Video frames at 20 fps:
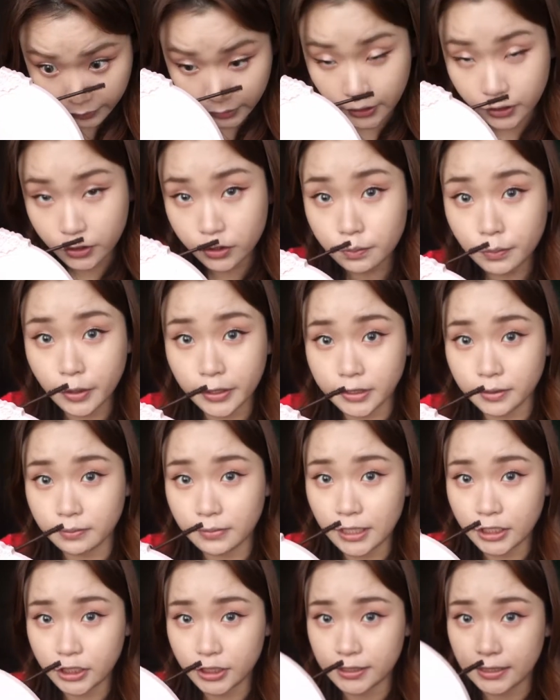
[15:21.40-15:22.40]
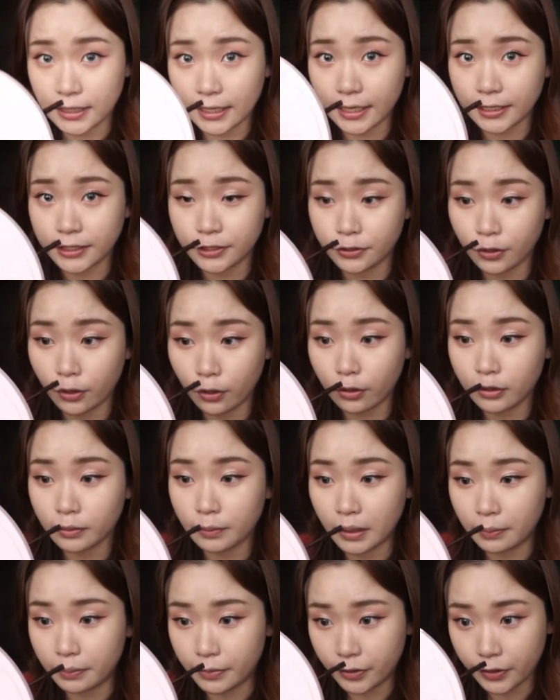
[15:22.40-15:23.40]
I do bottom lashes, I like to hold
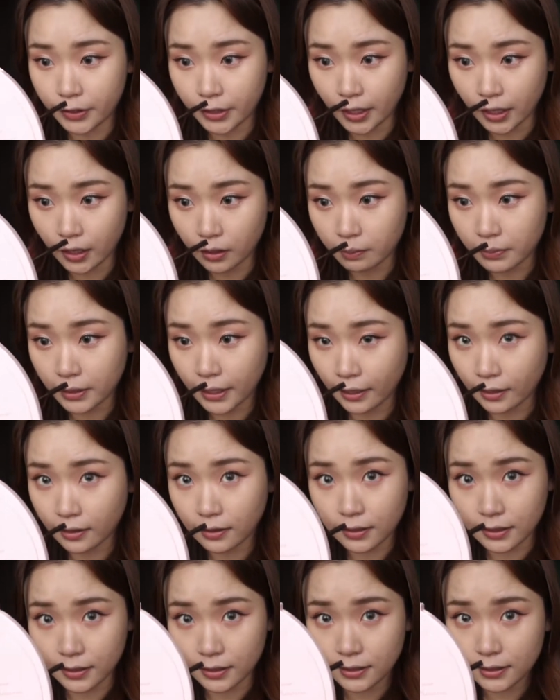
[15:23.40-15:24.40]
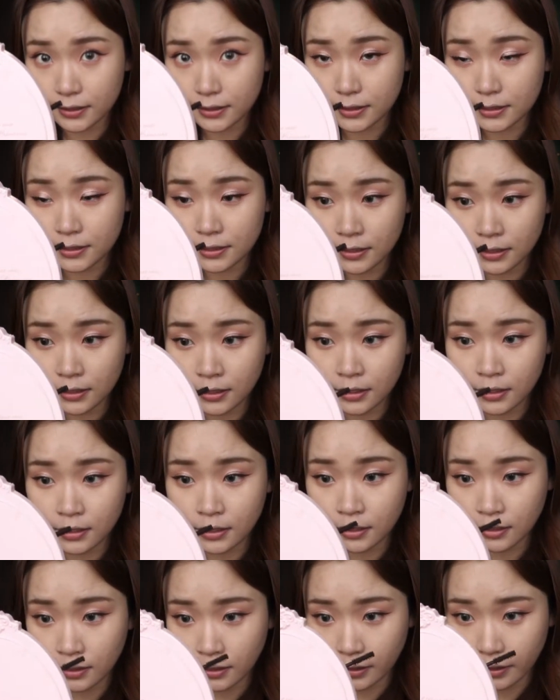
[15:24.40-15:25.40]
my mirror up like this
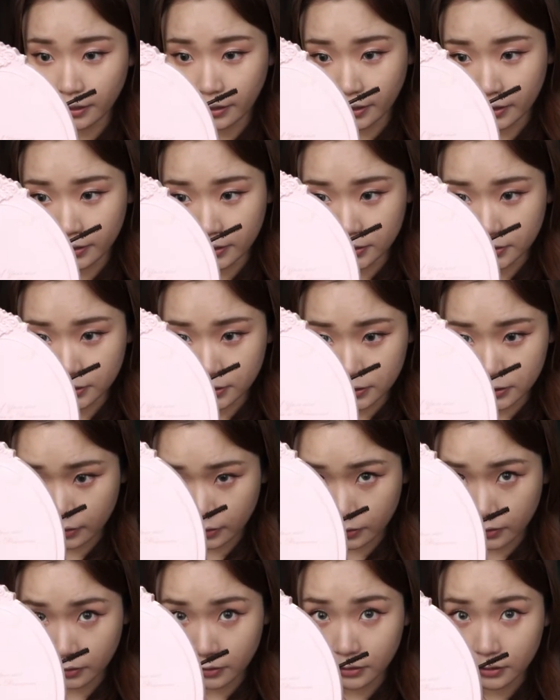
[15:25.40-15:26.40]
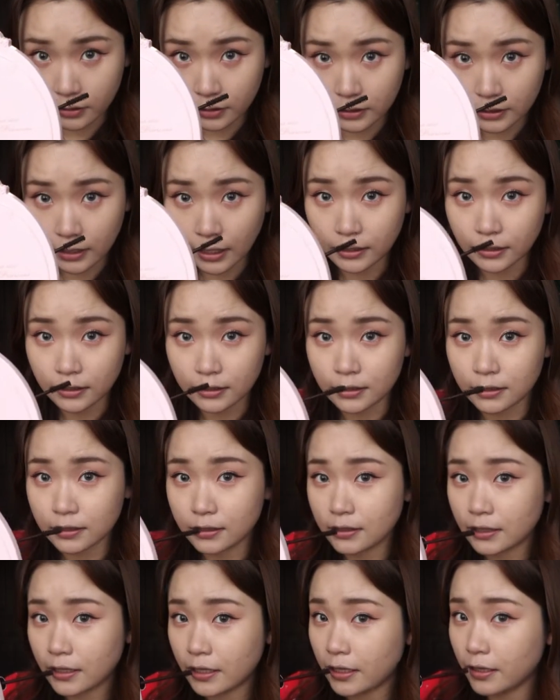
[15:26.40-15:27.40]
and kind of
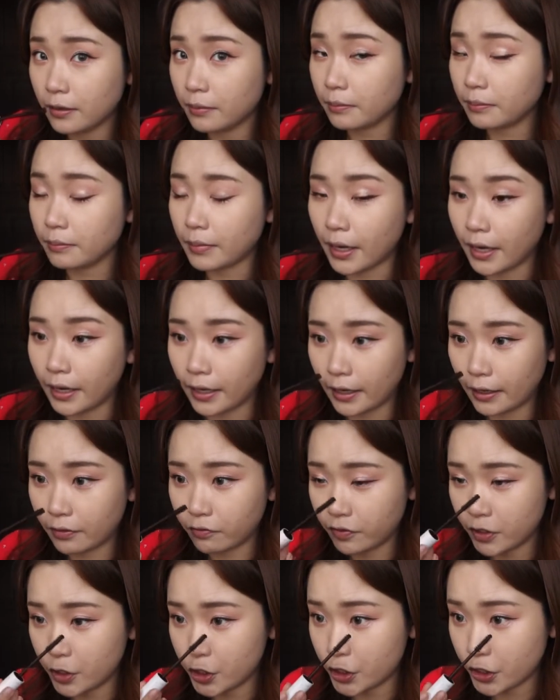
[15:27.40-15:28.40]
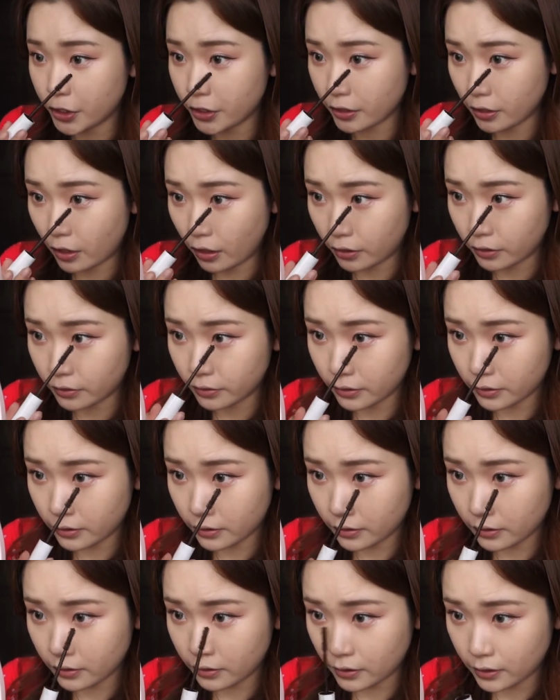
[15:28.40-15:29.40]
keep my vision on
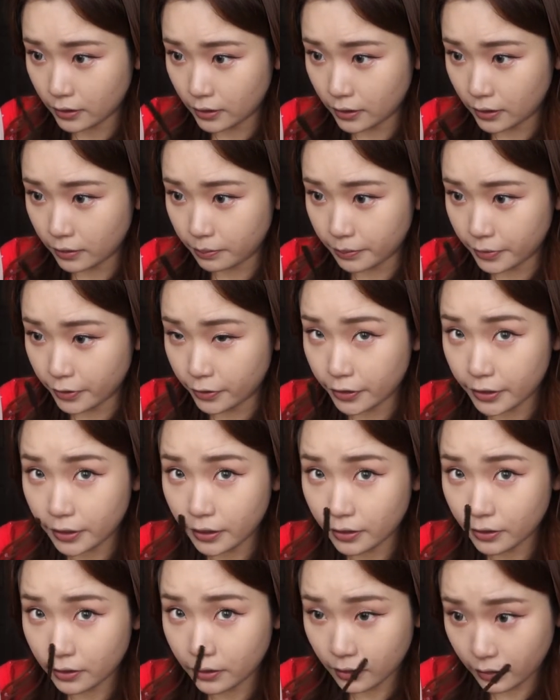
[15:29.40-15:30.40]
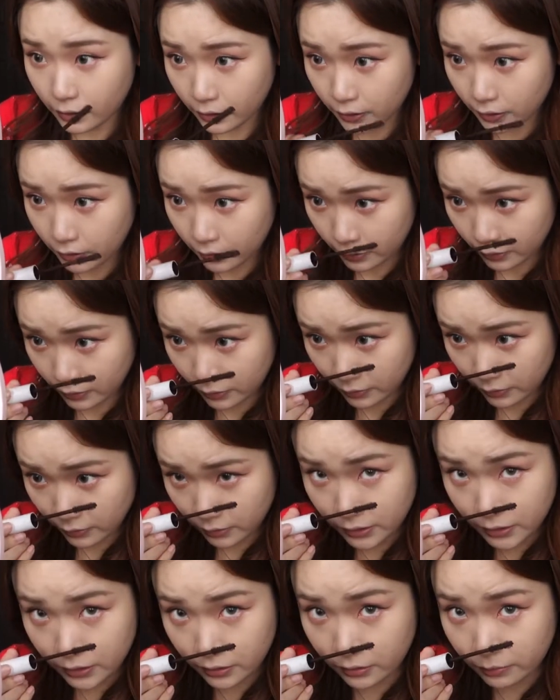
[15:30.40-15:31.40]
the mirror,
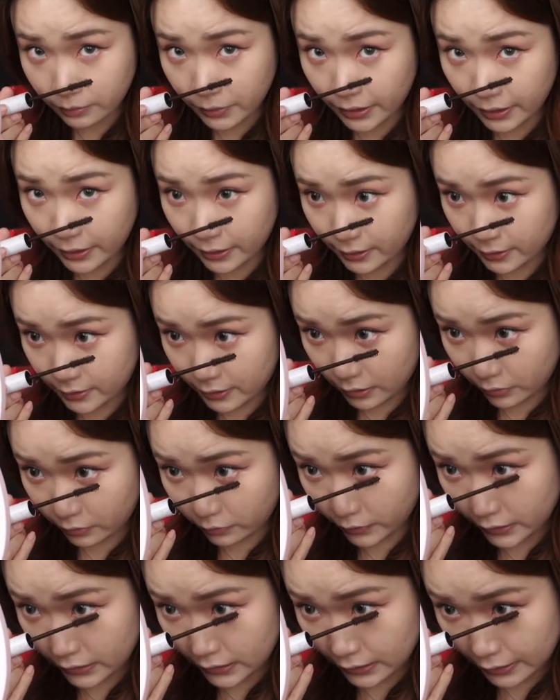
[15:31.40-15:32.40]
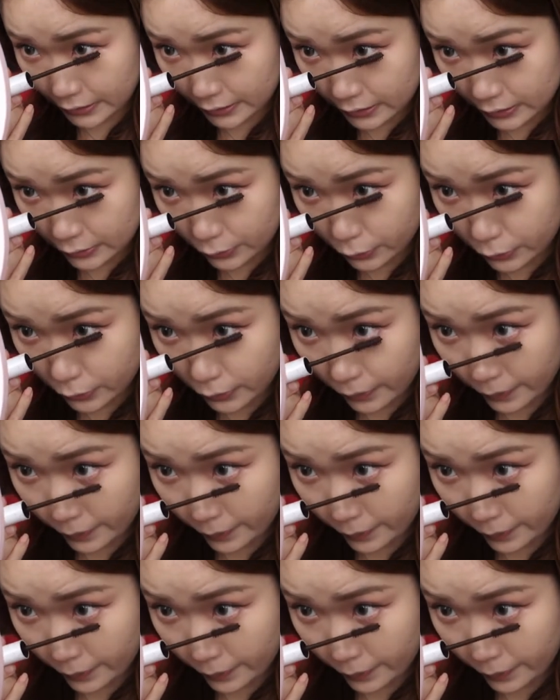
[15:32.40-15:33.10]
tilt my head downwards like so,